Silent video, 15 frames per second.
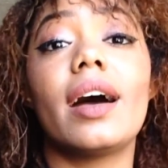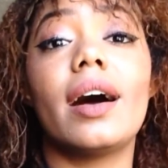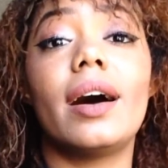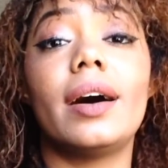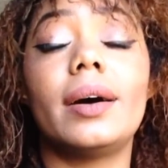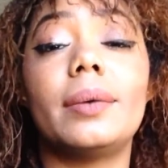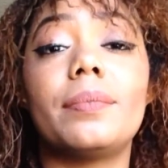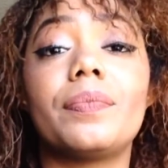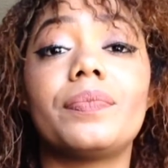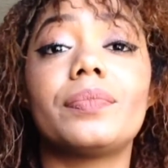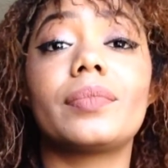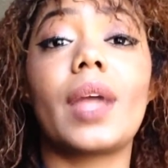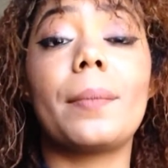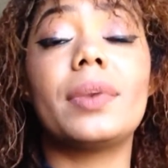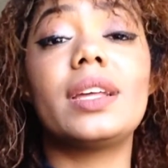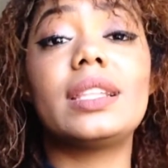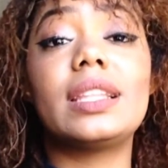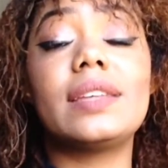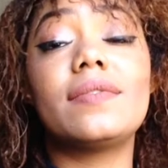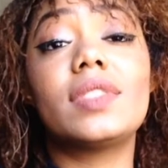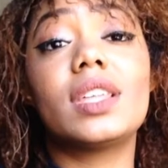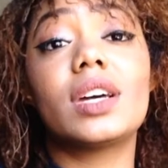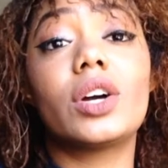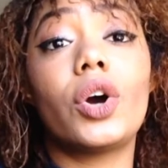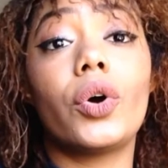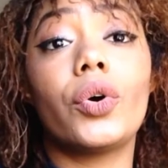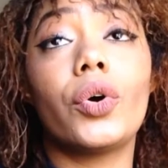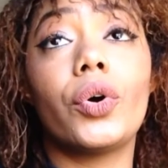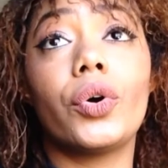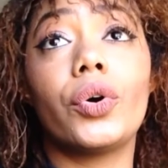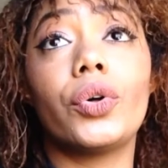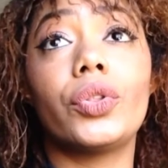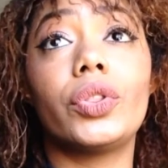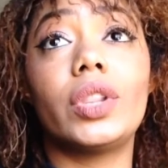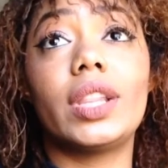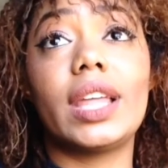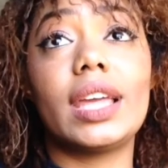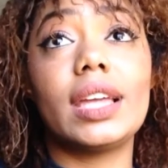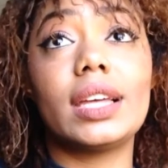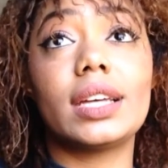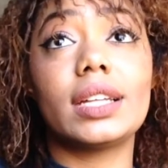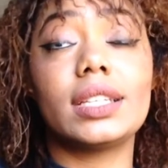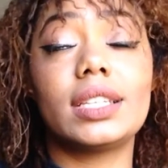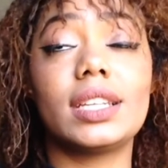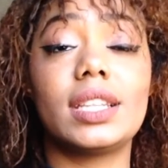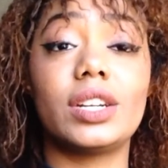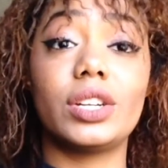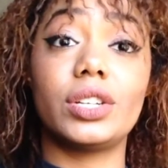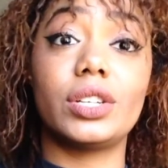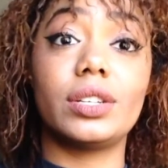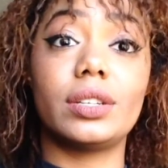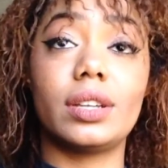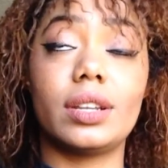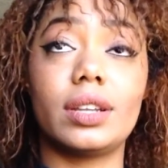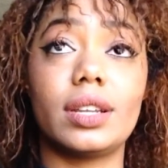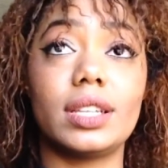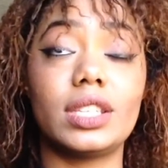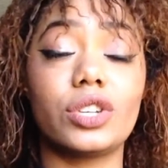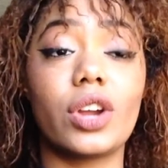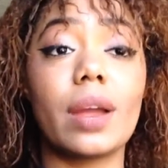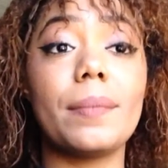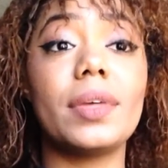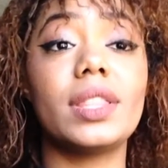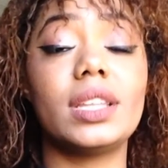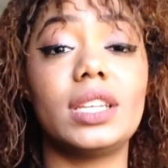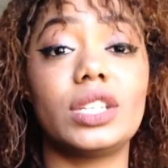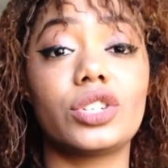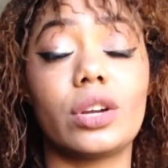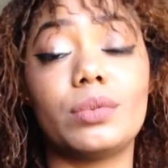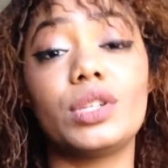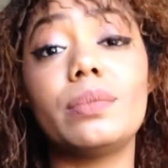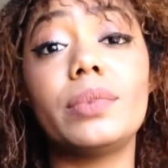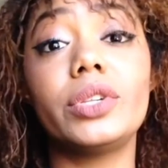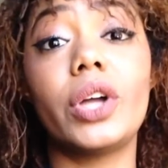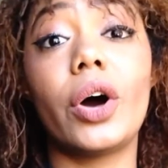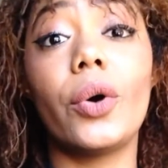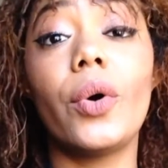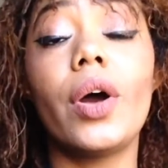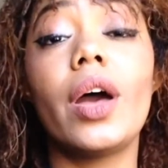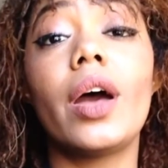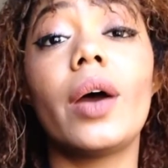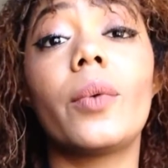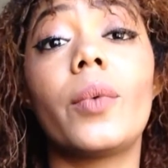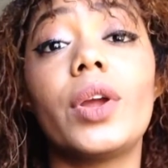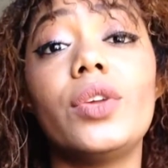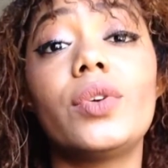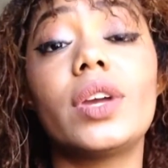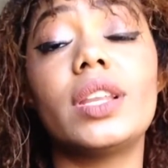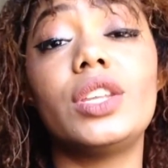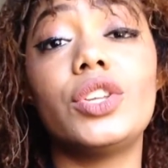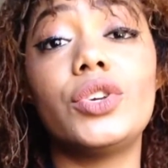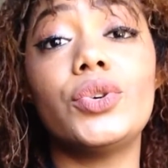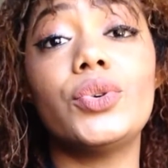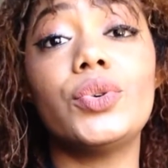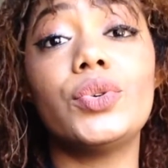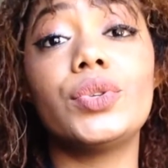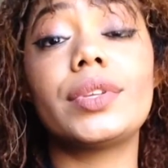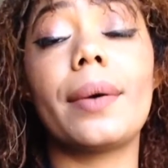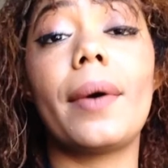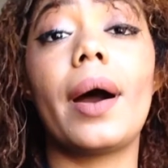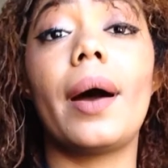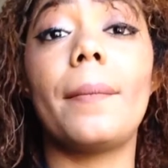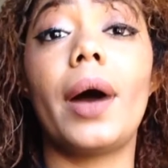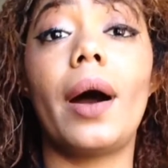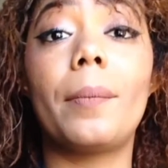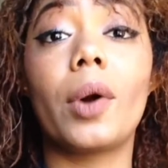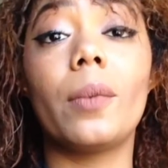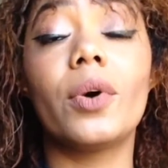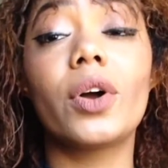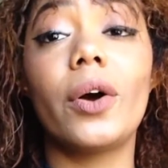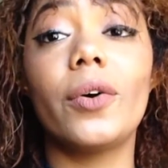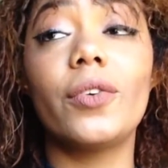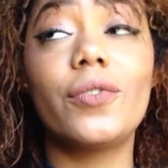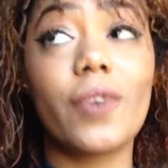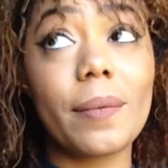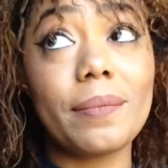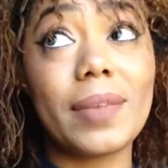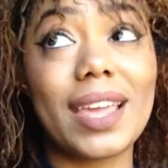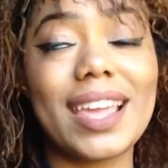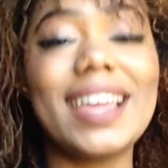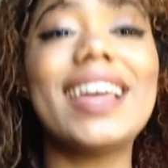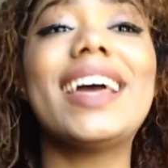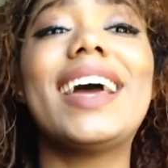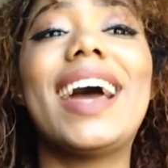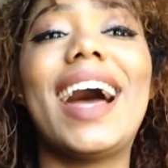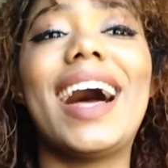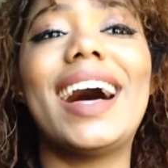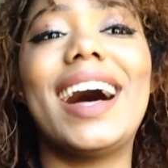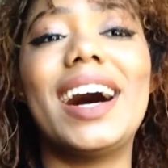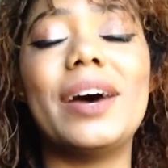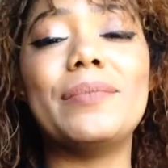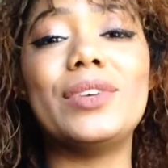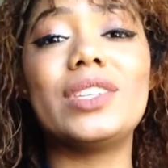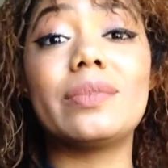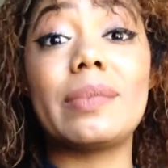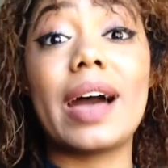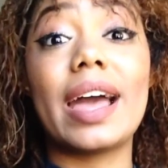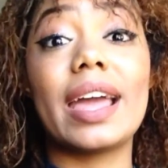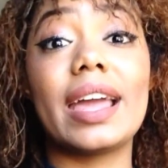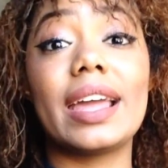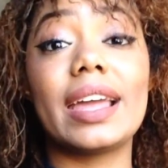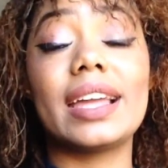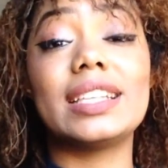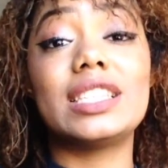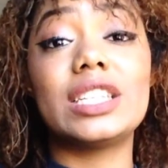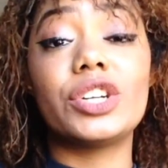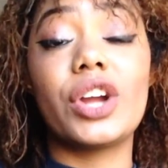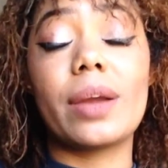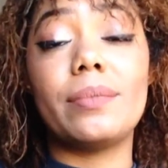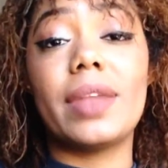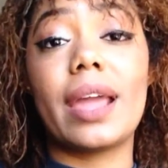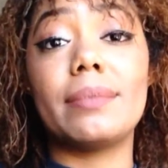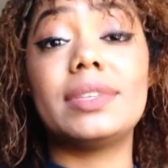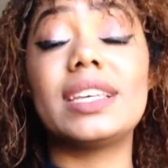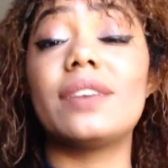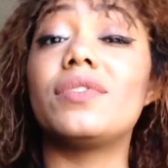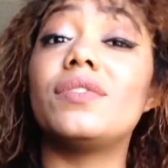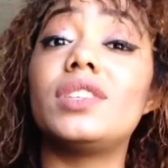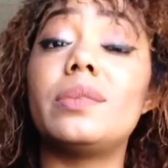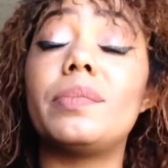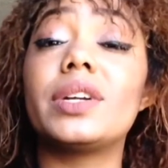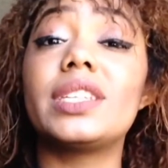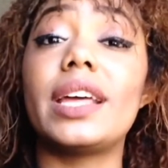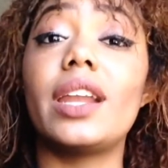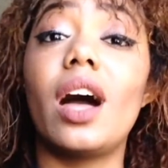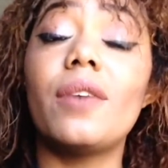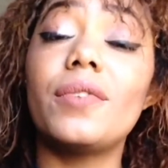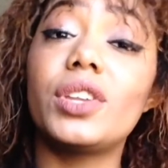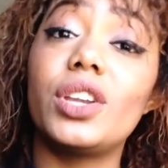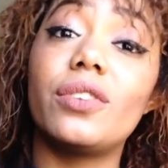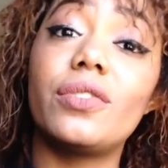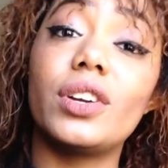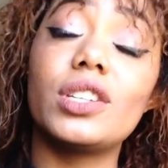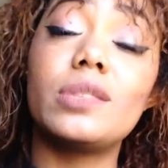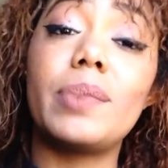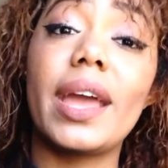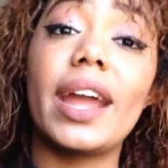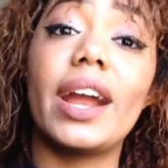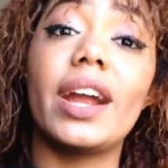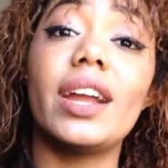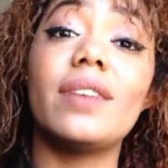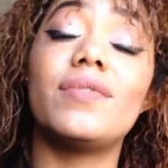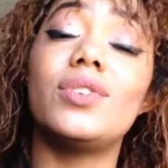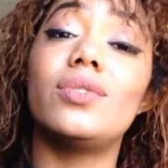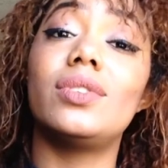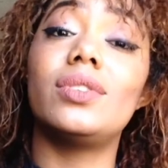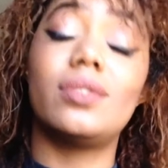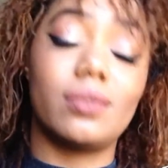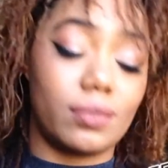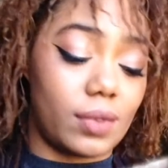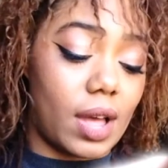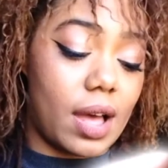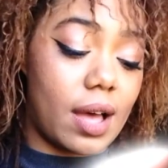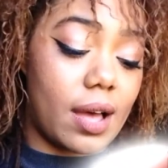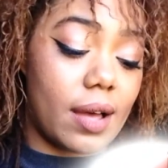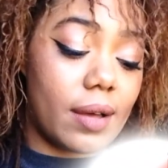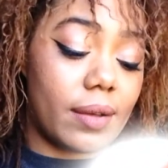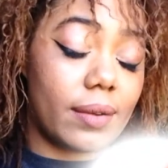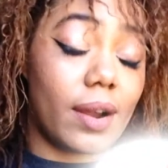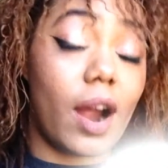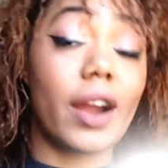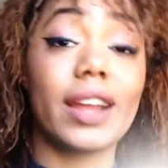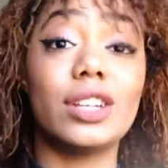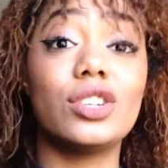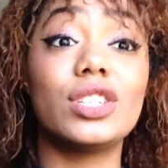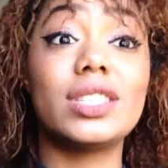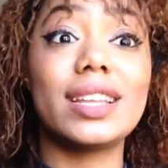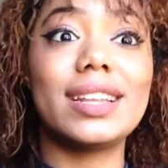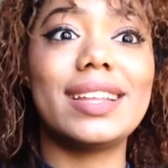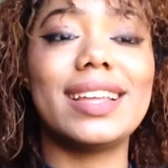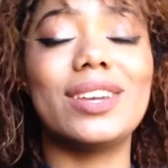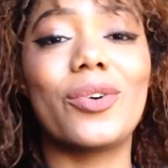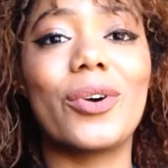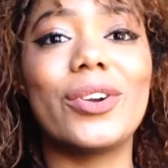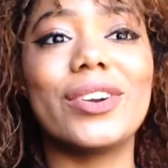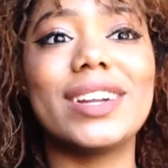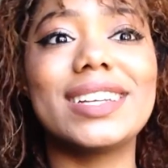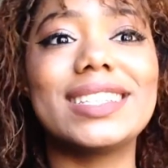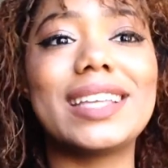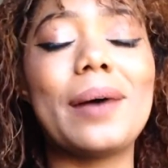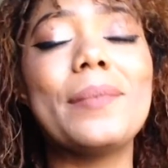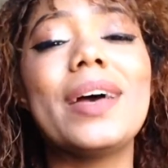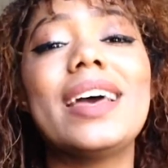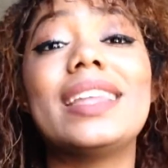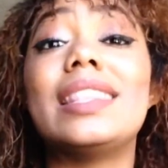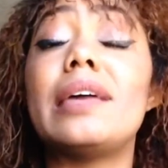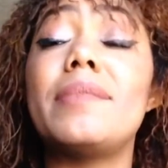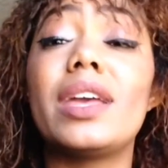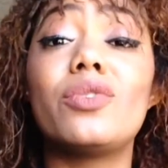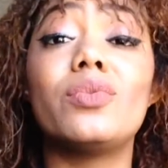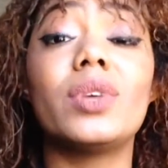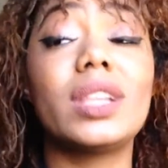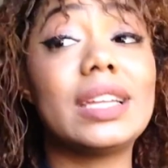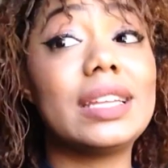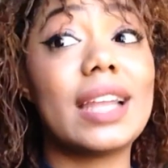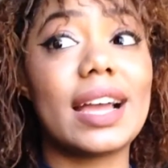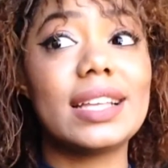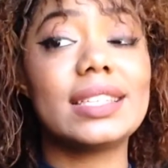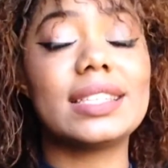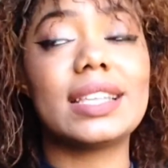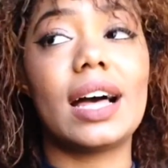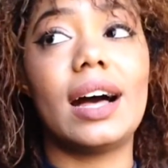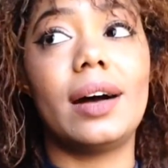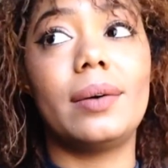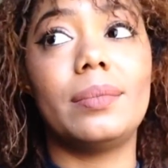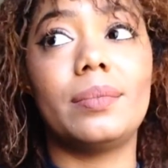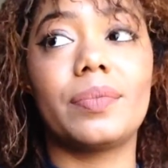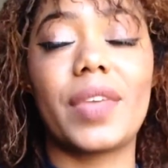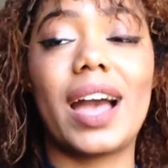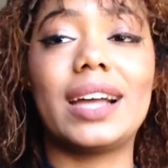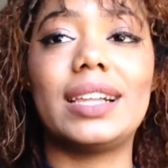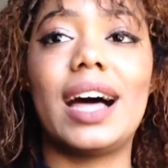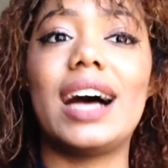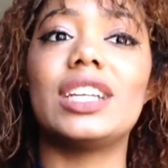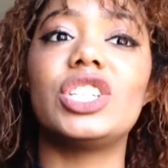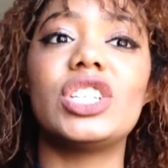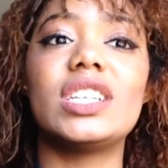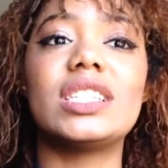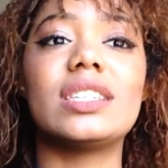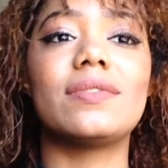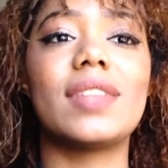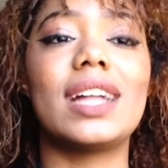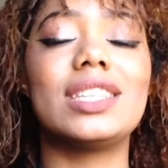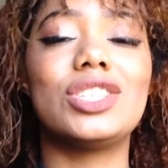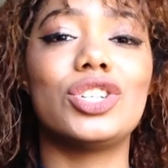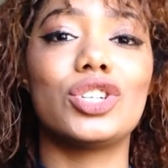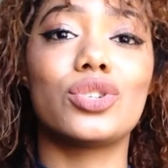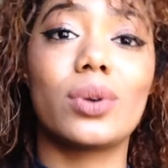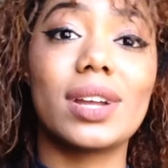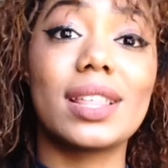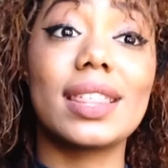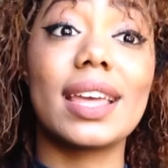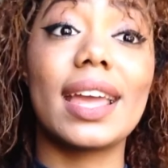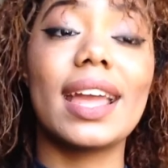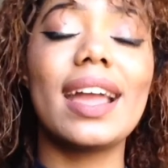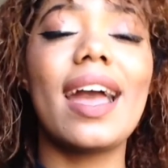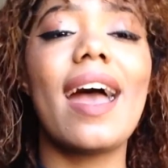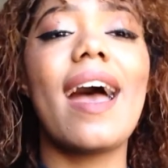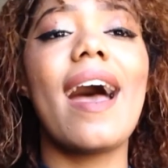I'm going to leave the link to their Instagram in the description below, where you can use a promo code from me using my Instagram names to get 15% off on your first pair if you are interested in ordering some. They make really nice eyelashes that's your sort of thing.